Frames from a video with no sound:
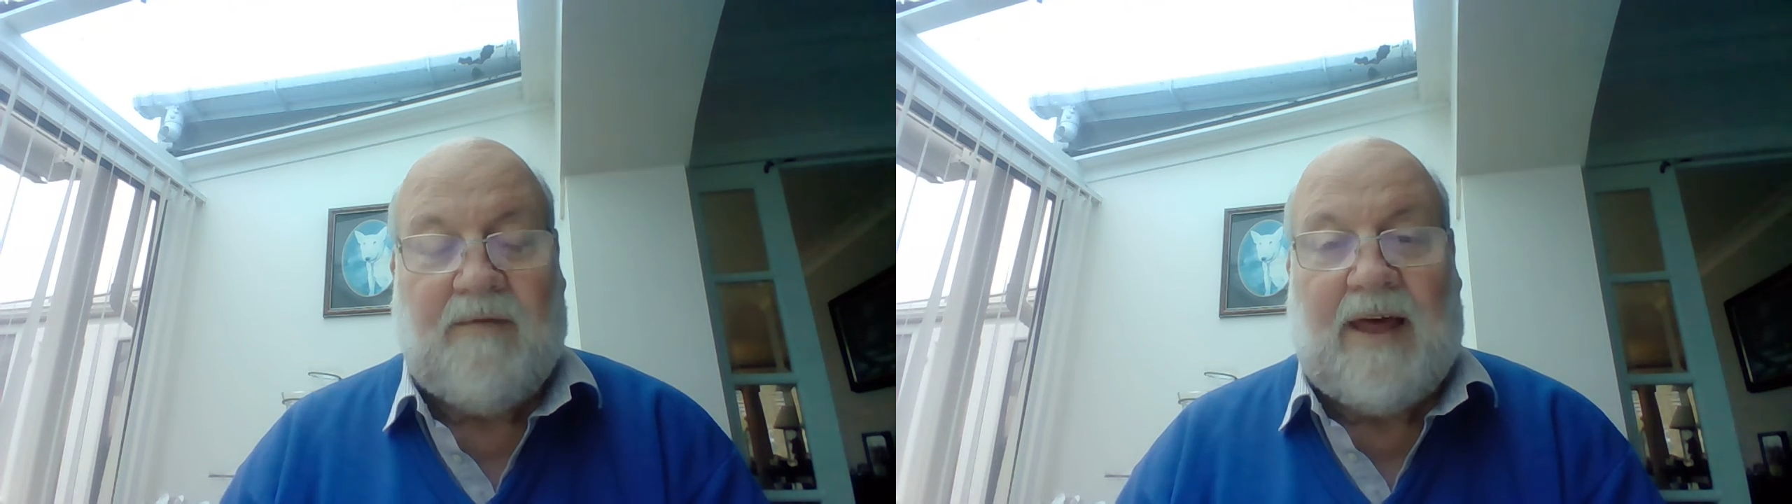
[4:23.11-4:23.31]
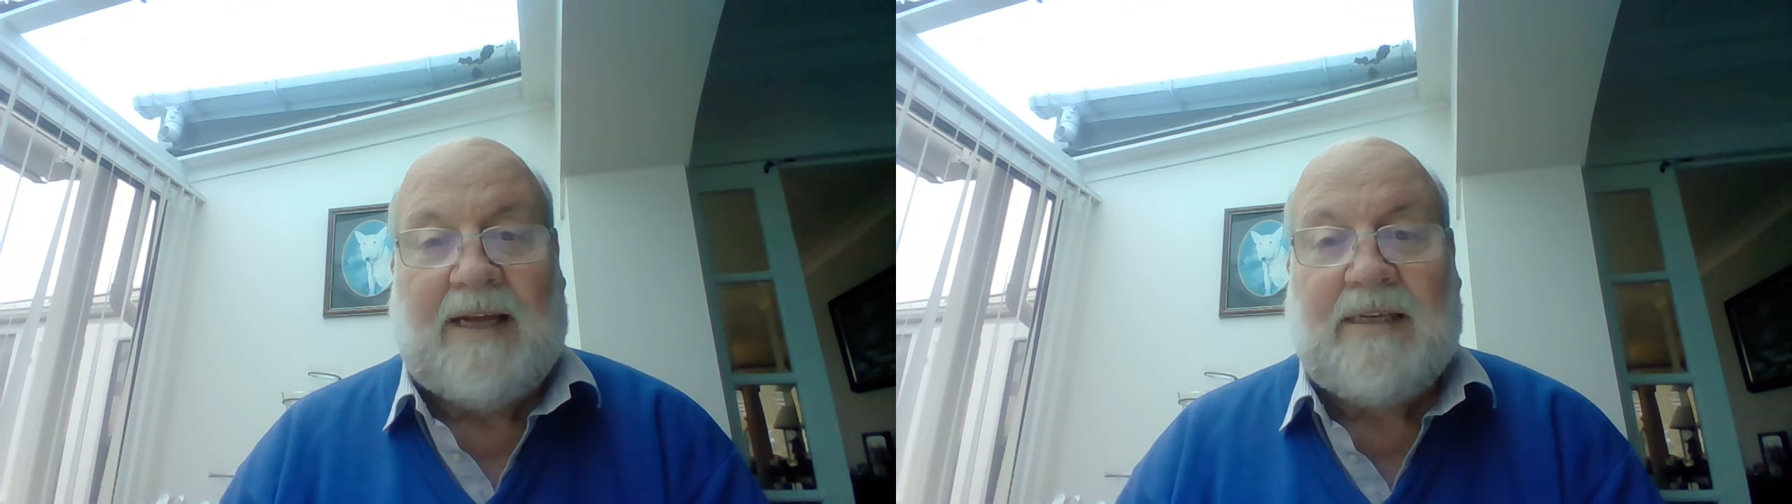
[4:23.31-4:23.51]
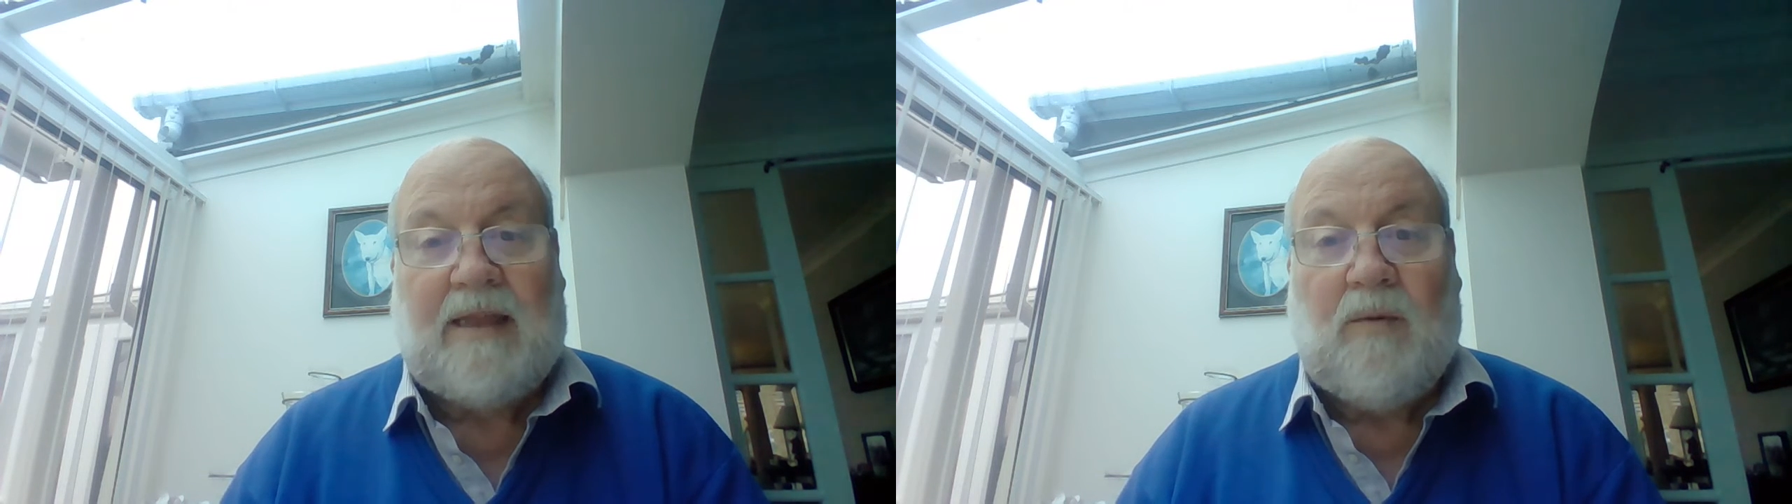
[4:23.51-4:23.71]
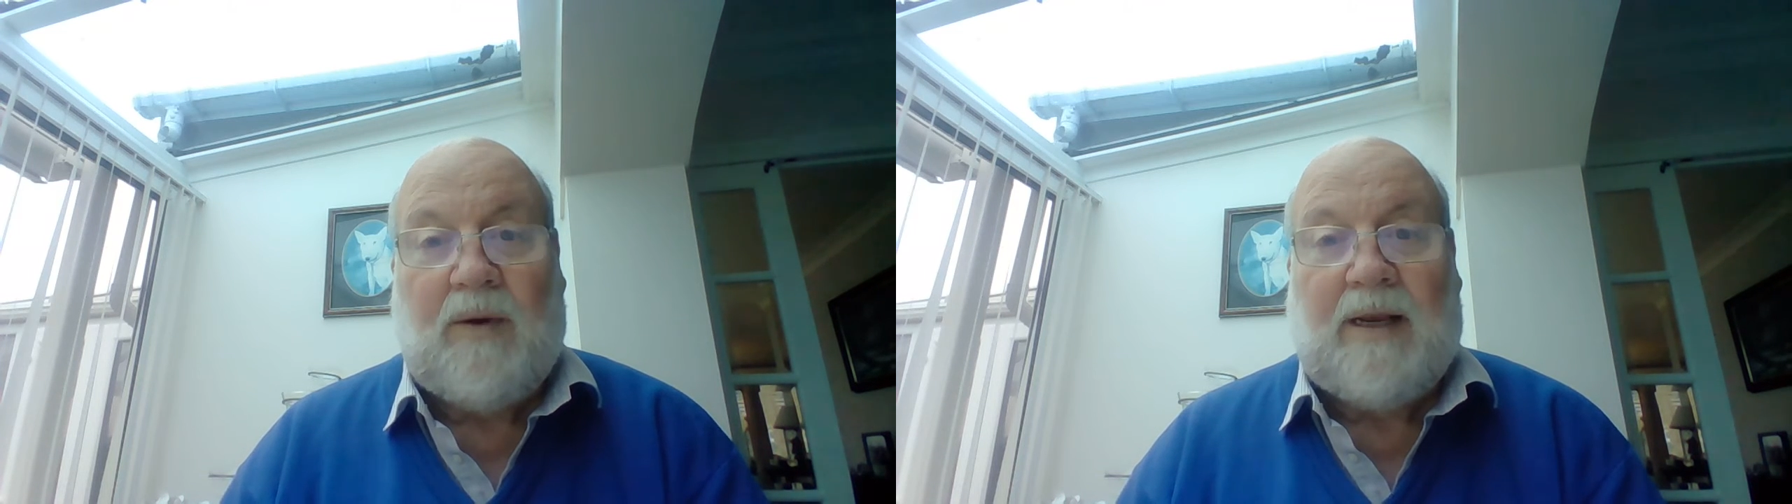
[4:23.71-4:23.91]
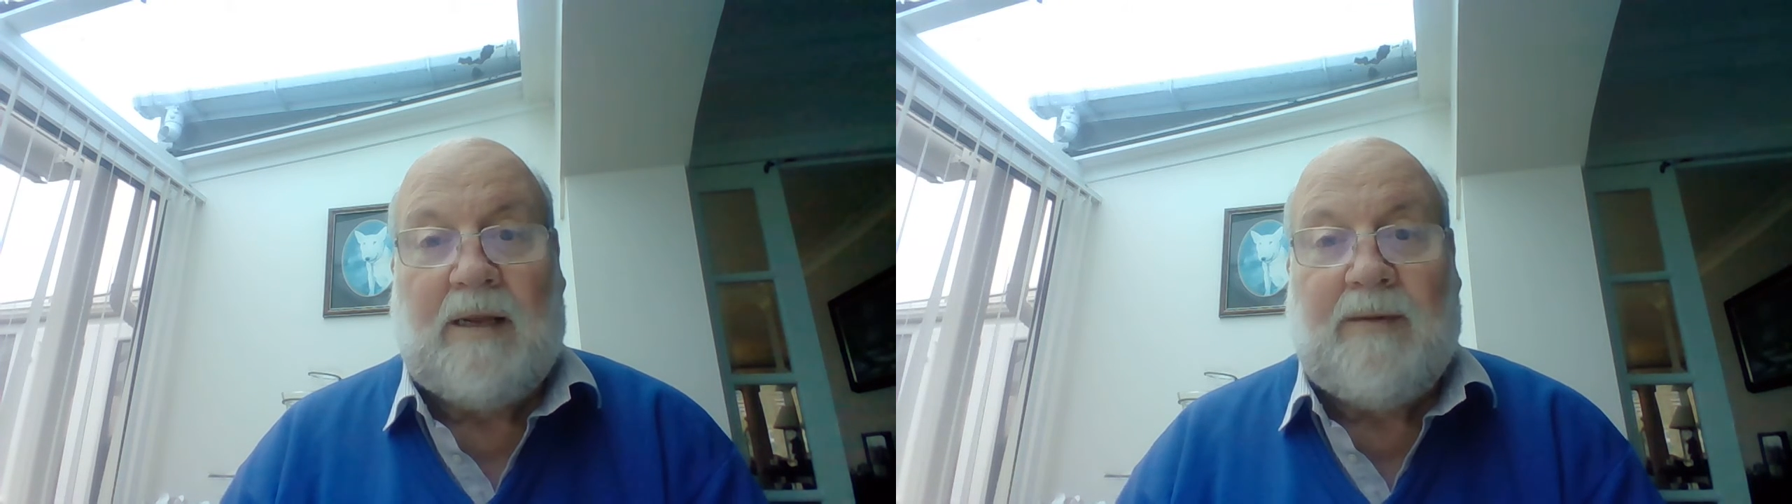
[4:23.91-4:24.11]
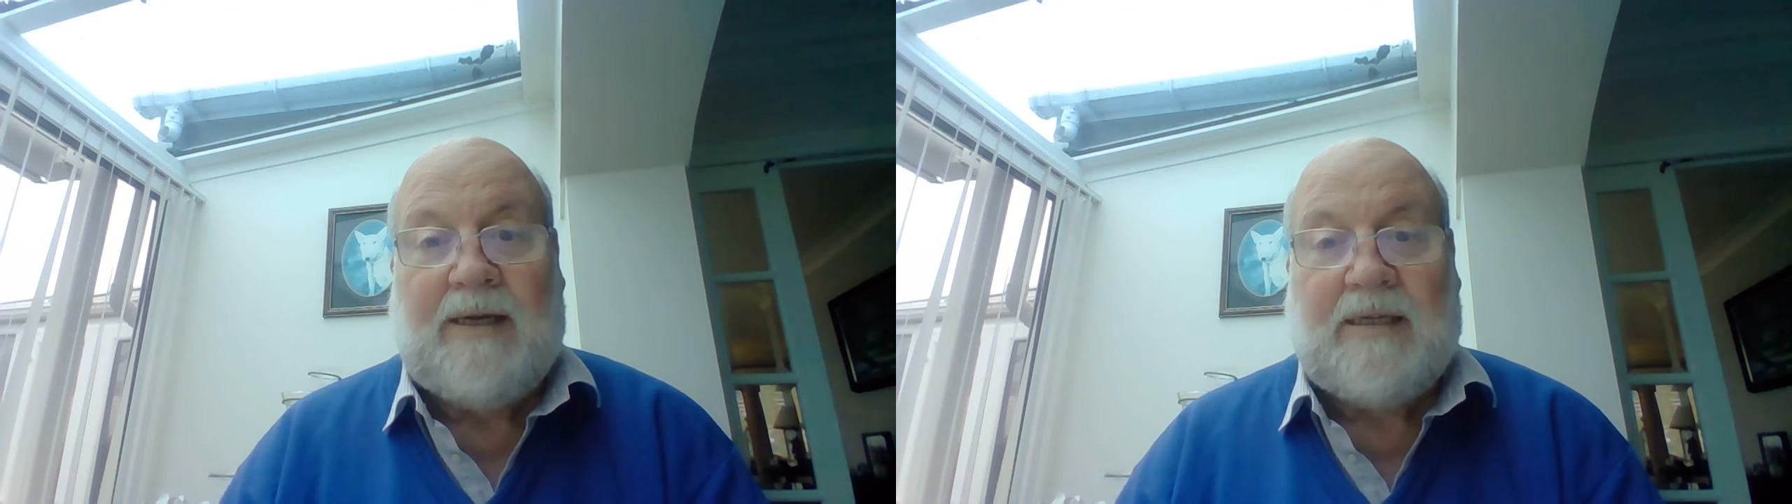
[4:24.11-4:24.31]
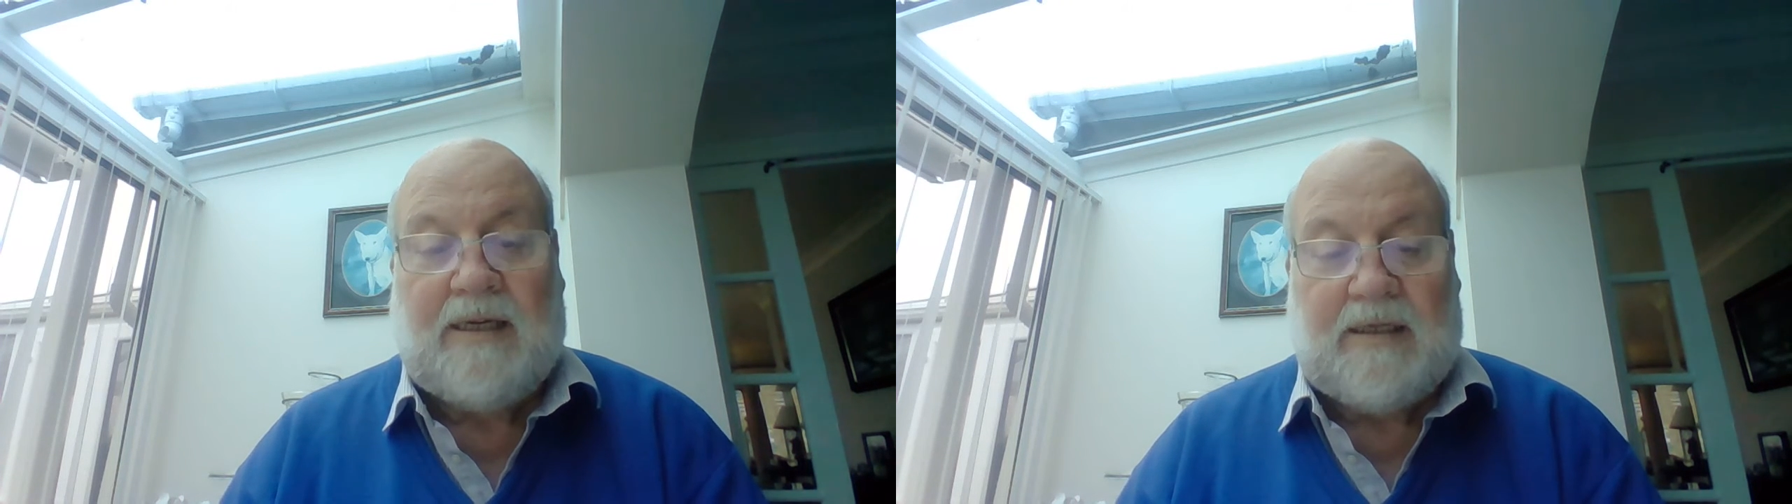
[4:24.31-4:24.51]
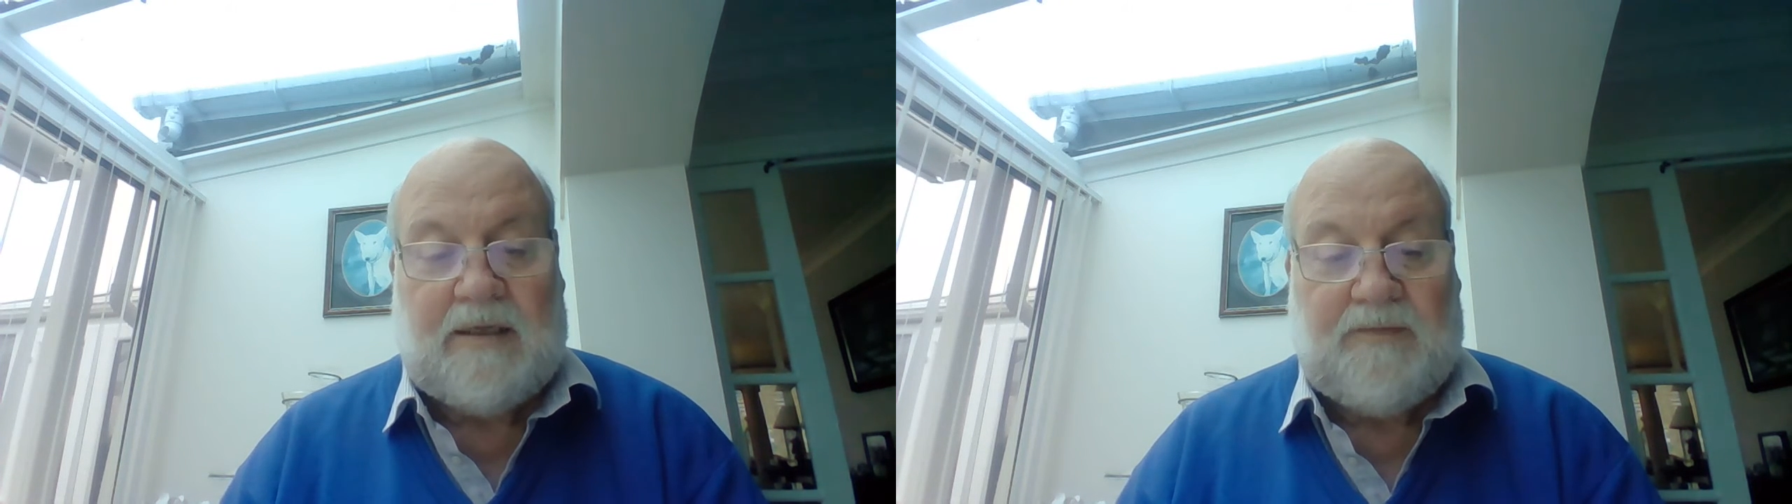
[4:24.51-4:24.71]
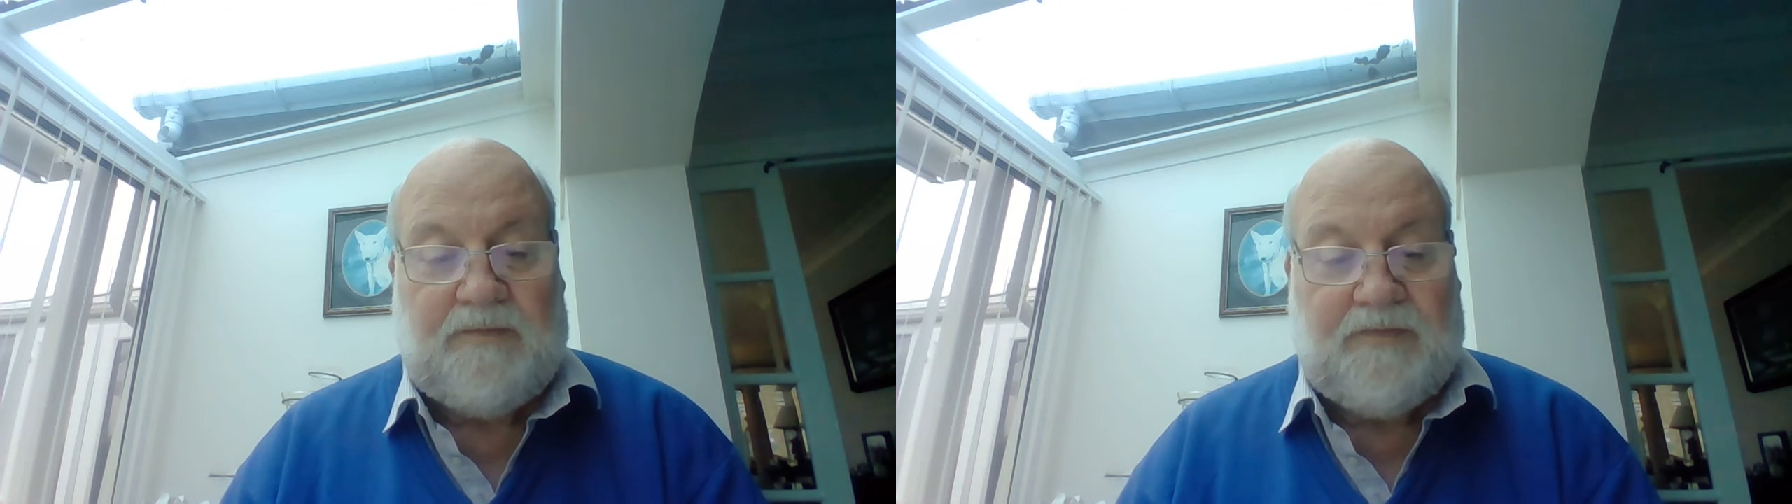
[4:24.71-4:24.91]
of that at the weekly meetings.